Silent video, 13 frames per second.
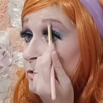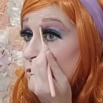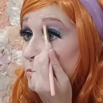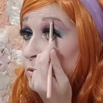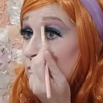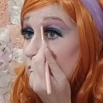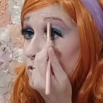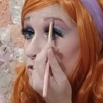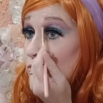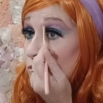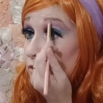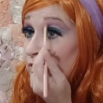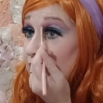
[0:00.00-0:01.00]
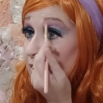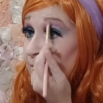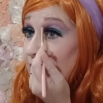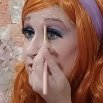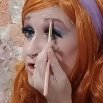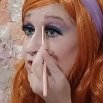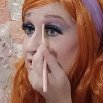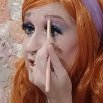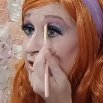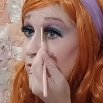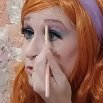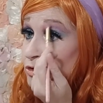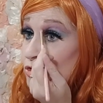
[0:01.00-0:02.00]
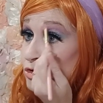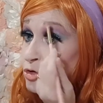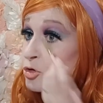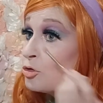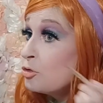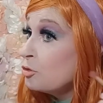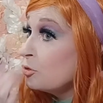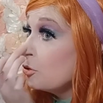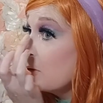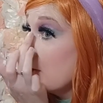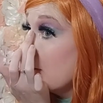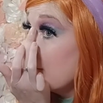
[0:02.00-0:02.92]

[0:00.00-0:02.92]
just want to soften it, but I just think it looks too,